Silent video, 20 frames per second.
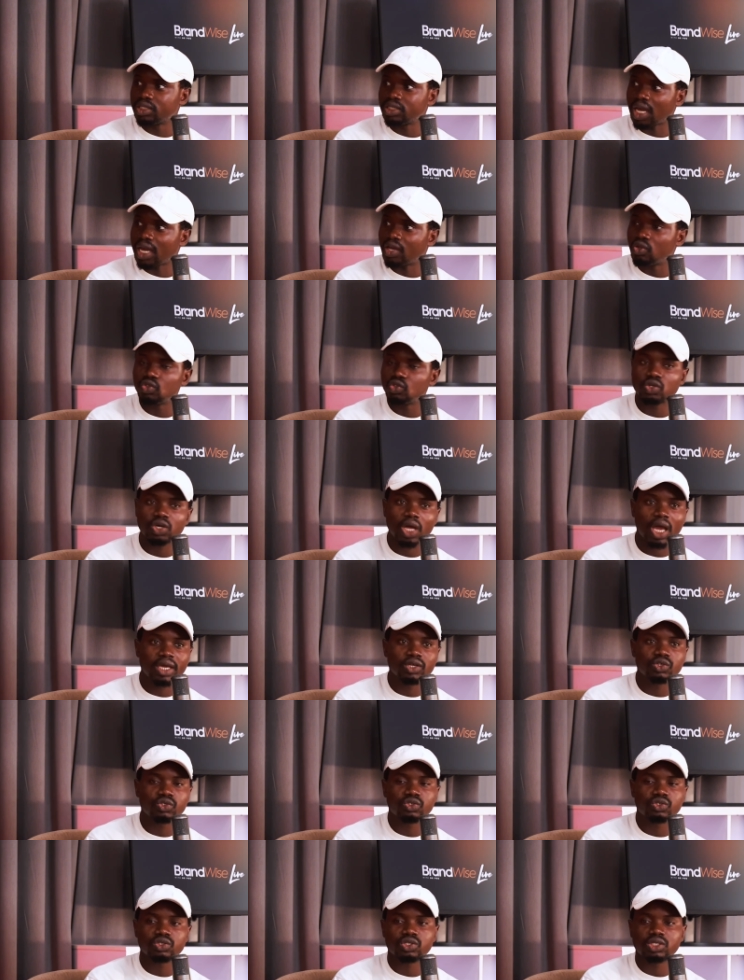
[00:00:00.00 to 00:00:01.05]
make sense. I
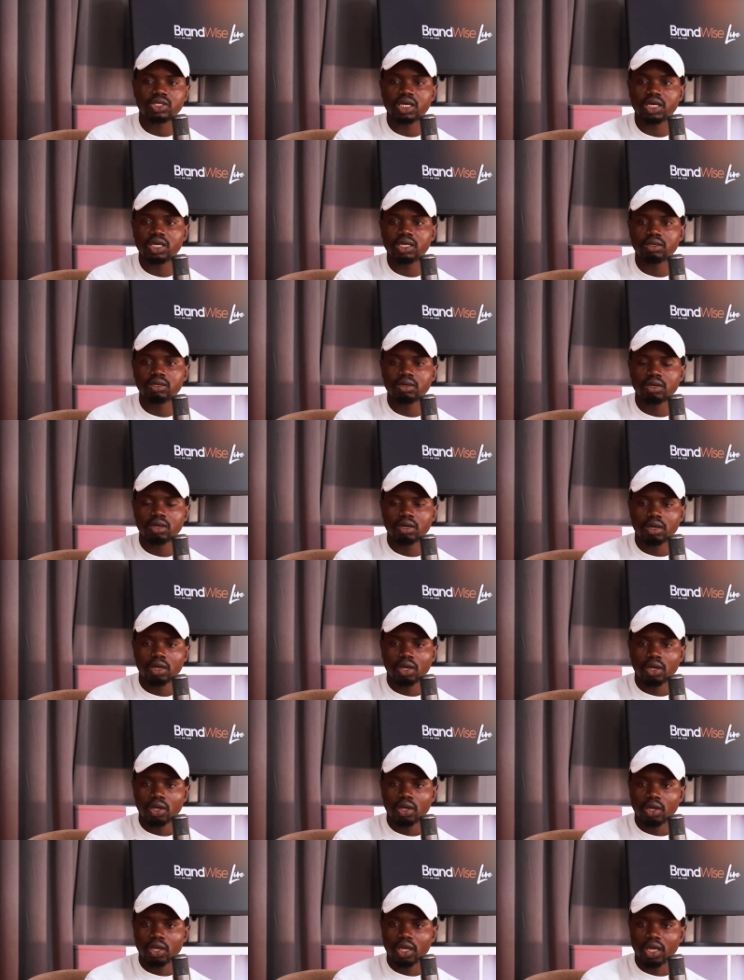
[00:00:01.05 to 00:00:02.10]
used to say,
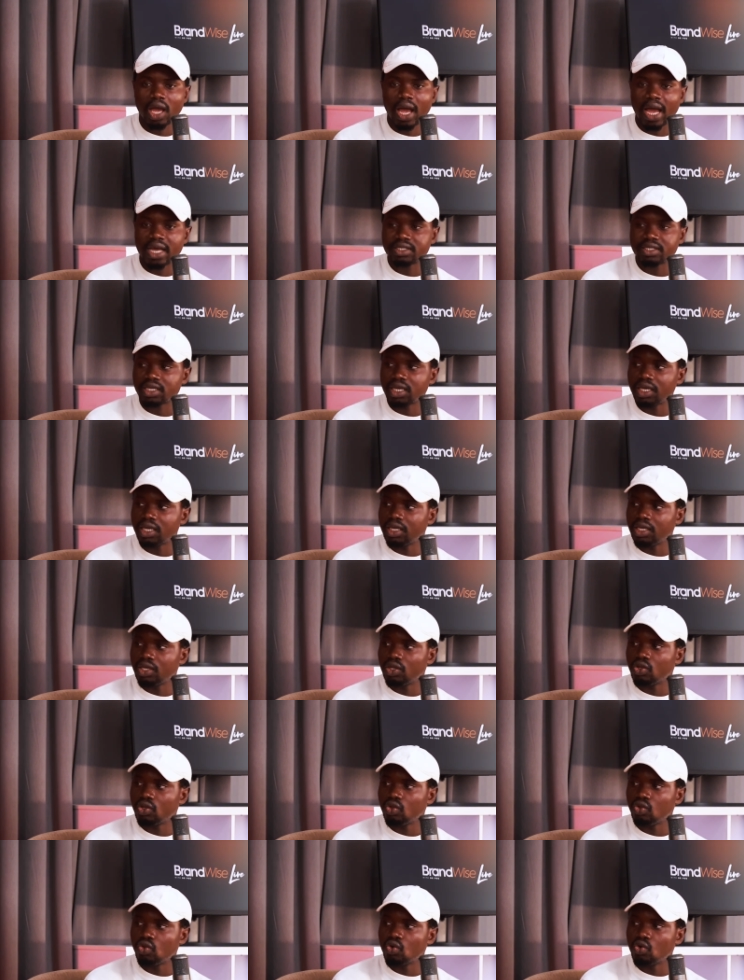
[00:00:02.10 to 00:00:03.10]
as a